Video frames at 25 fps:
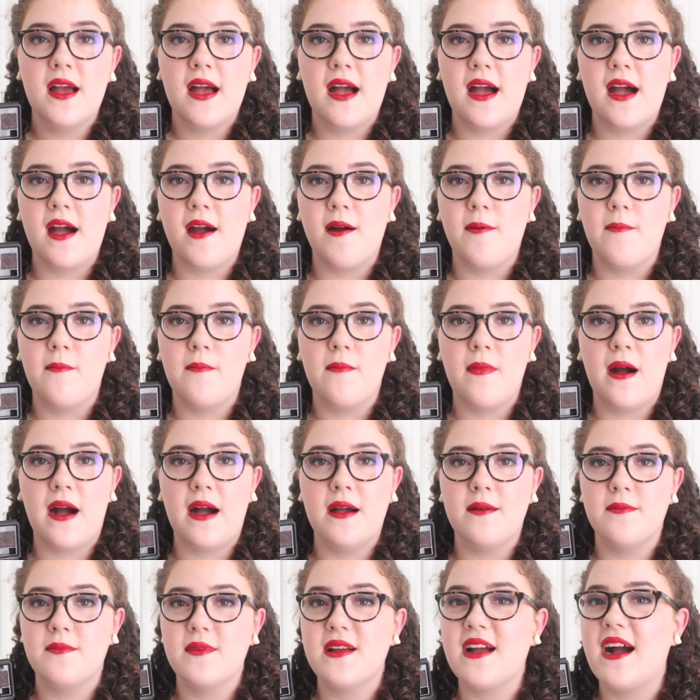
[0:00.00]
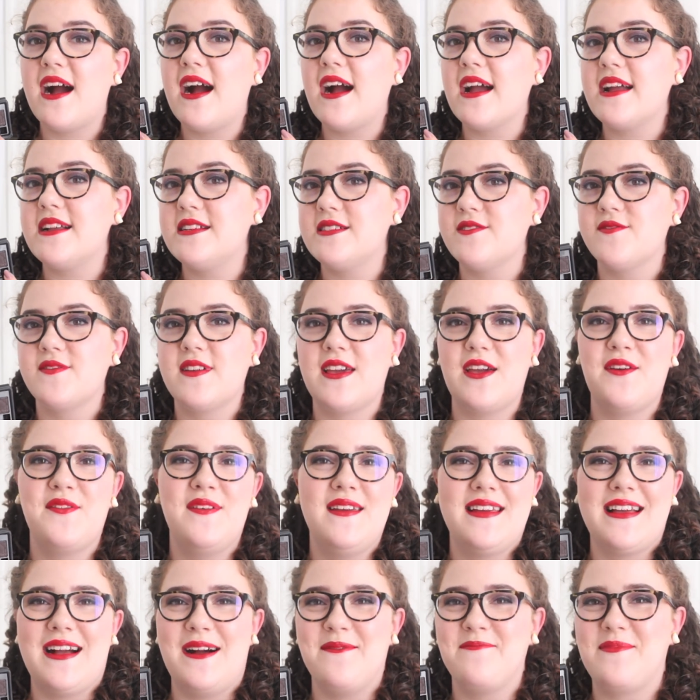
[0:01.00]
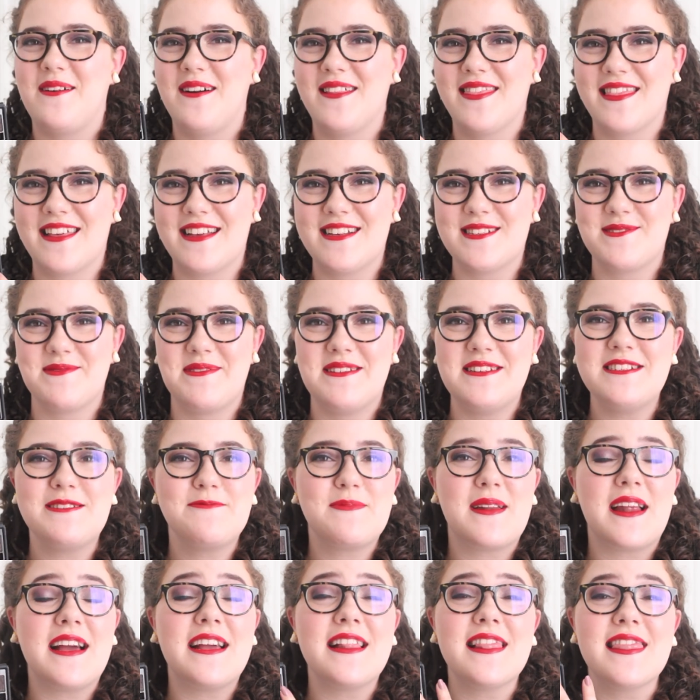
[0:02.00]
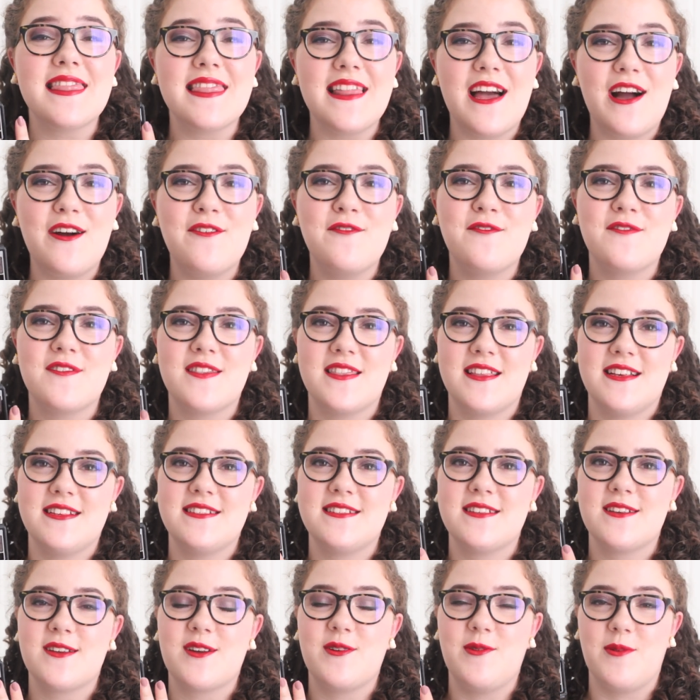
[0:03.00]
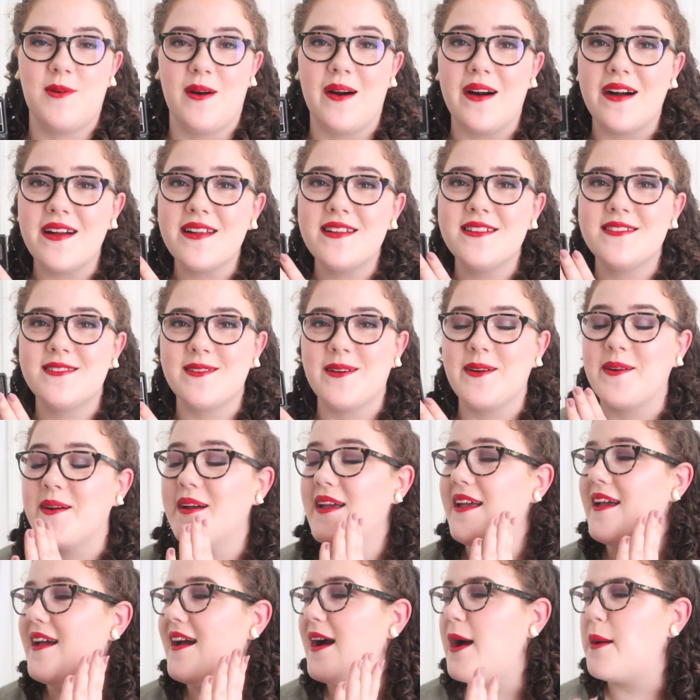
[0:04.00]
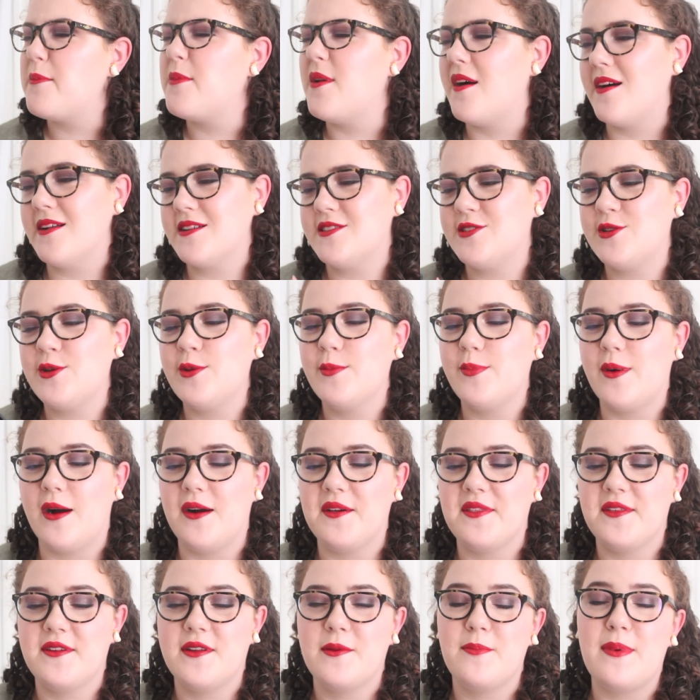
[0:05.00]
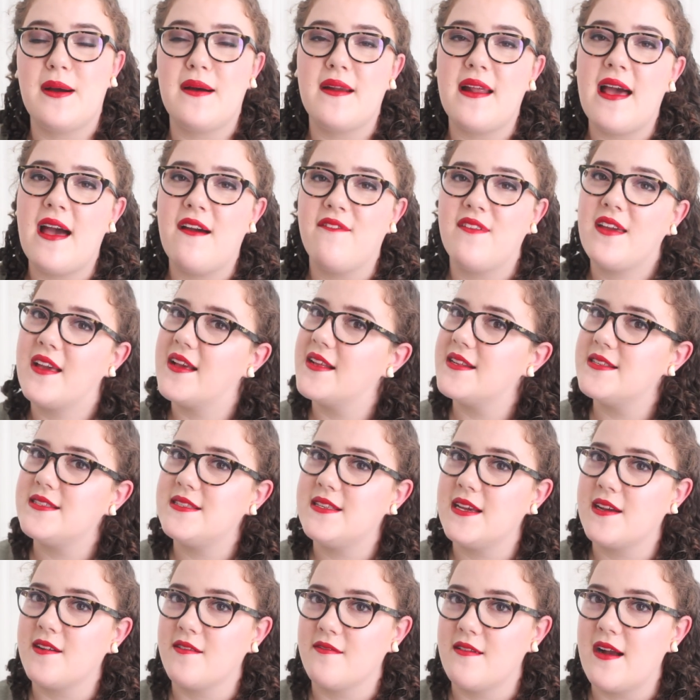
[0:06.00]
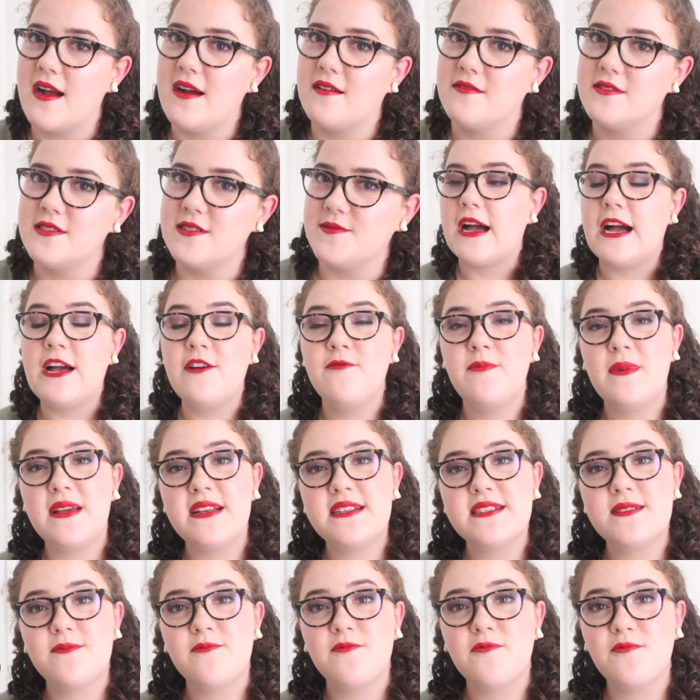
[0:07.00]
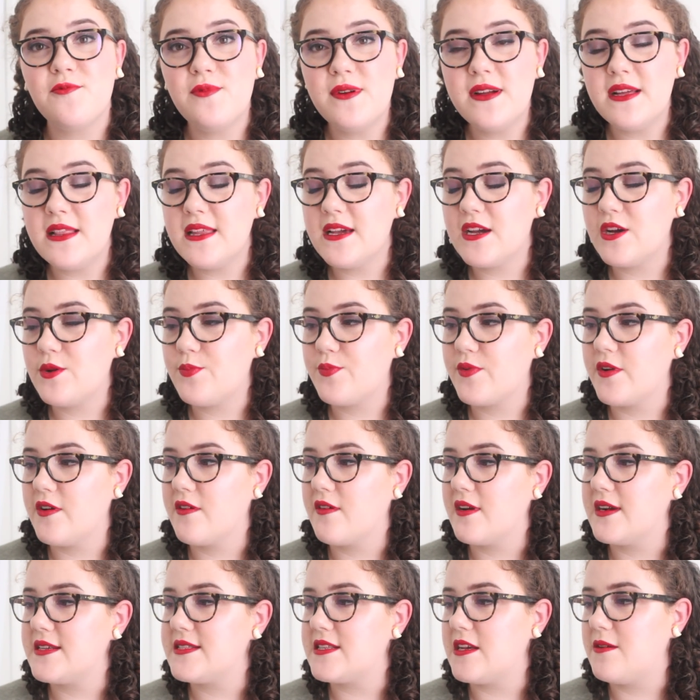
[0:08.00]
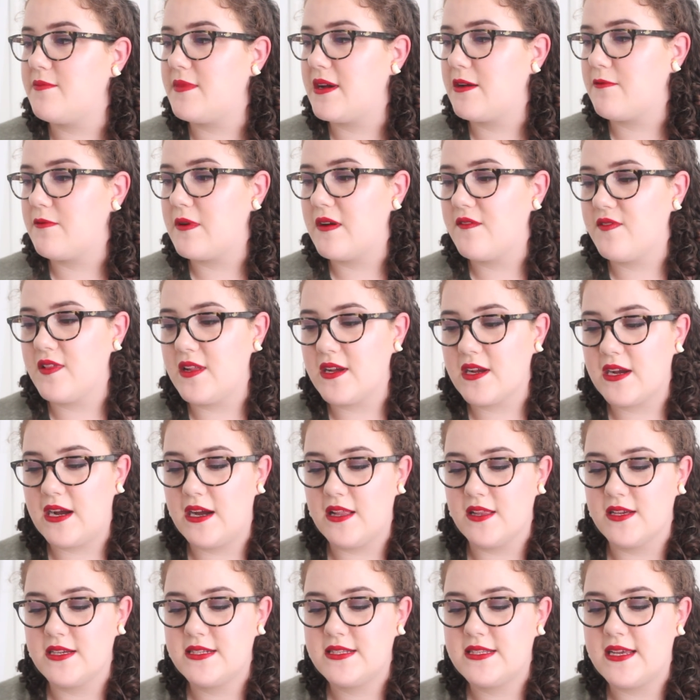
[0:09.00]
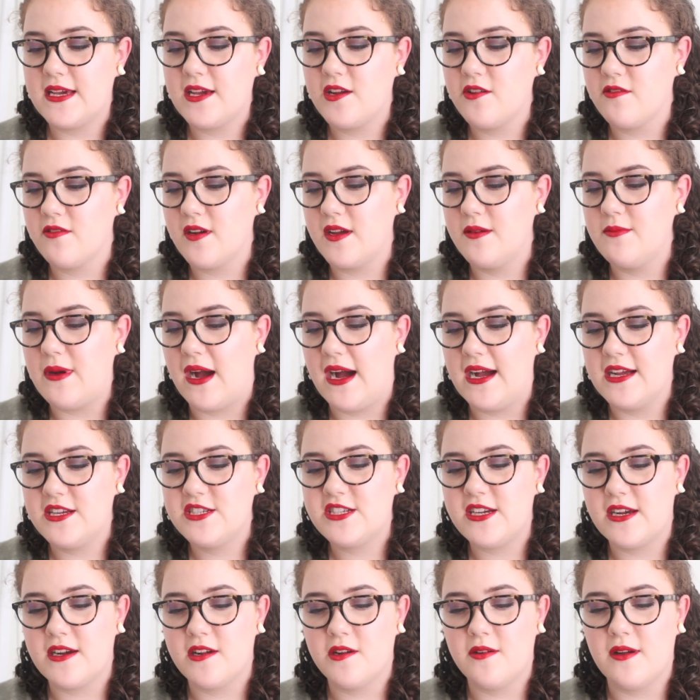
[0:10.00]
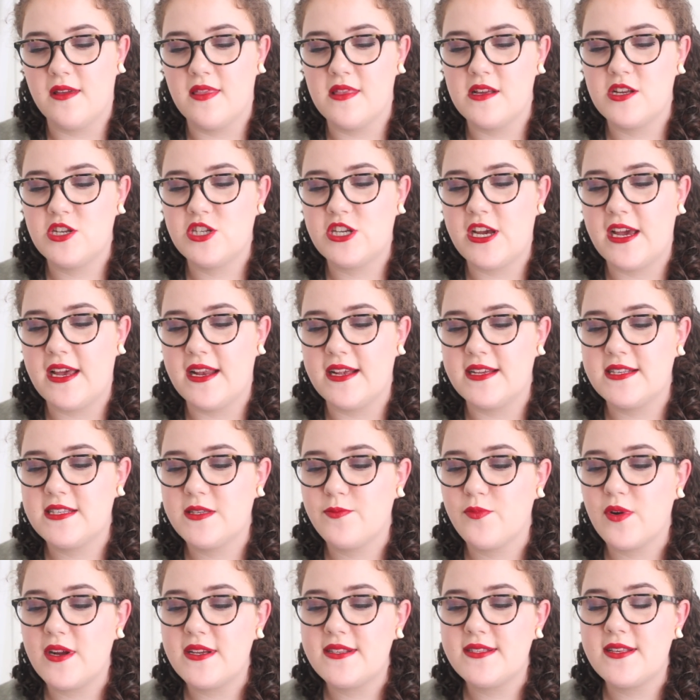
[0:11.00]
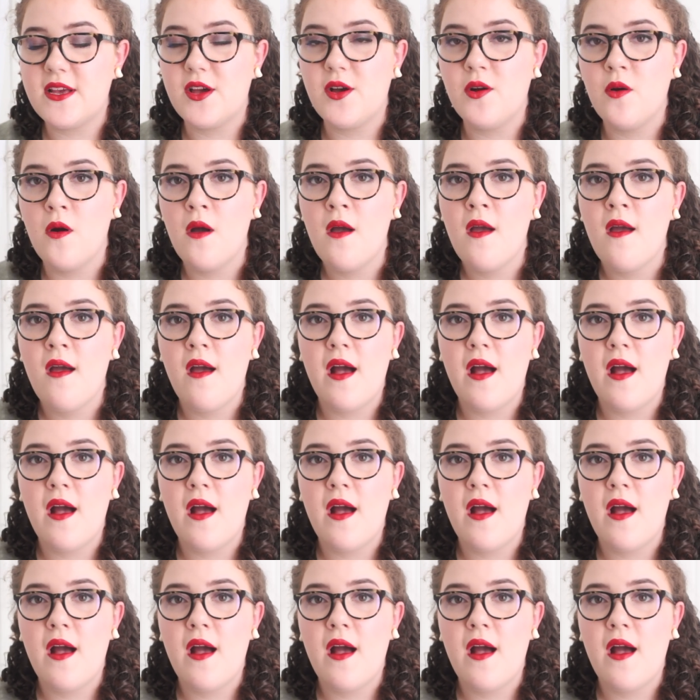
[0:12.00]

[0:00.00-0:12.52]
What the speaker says: I'm kind of giving up on these ones, but I love this quad, so I'm not too bothered about having it stick around. I've made some really good progress on my Revlon Colorstay Cream Eyeshadow in the shade Espresso.